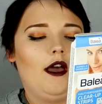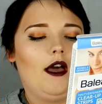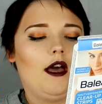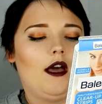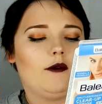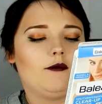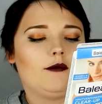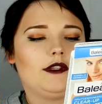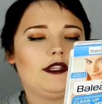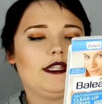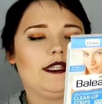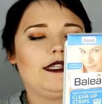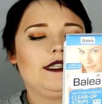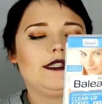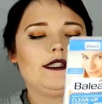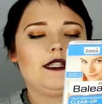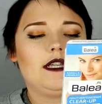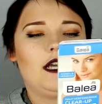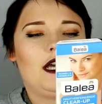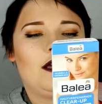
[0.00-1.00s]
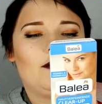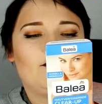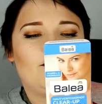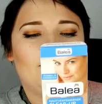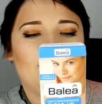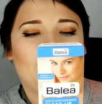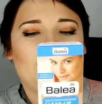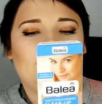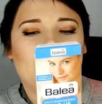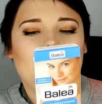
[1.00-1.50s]
But these come
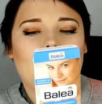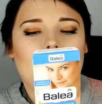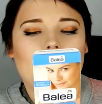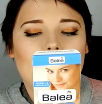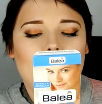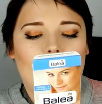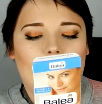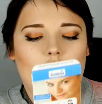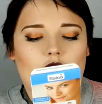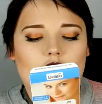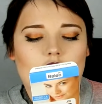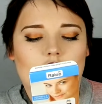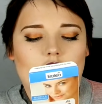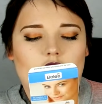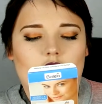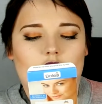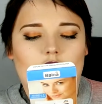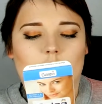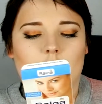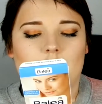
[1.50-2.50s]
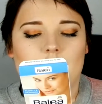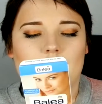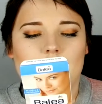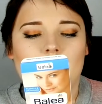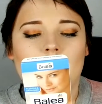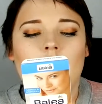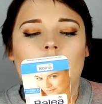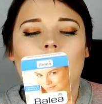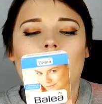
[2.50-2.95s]
with 6 pore strips